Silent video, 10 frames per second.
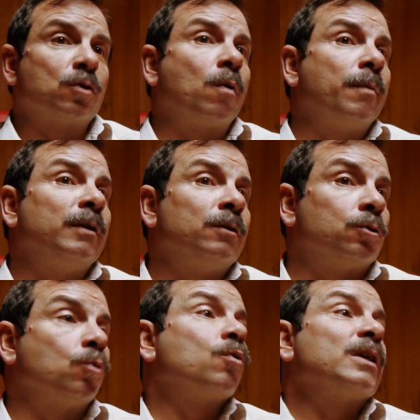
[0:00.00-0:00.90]
government
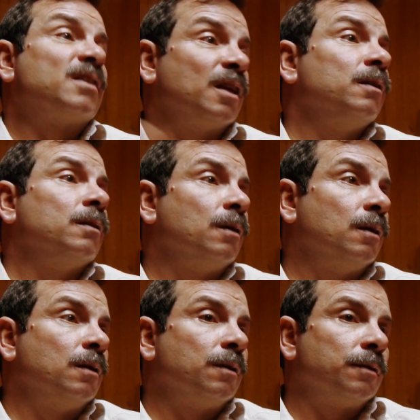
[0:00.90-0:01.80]
to rescind
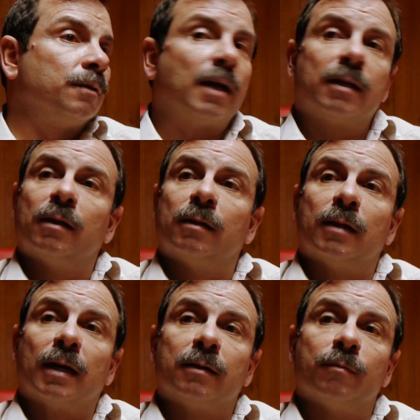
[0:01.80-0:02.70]
that
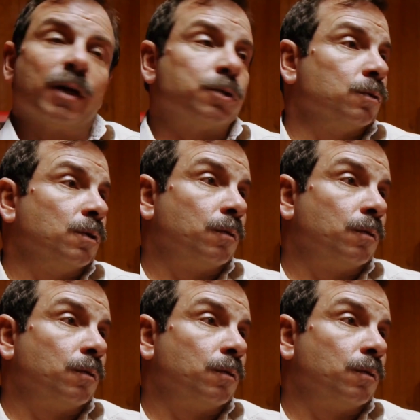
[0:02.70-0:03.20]
that measure.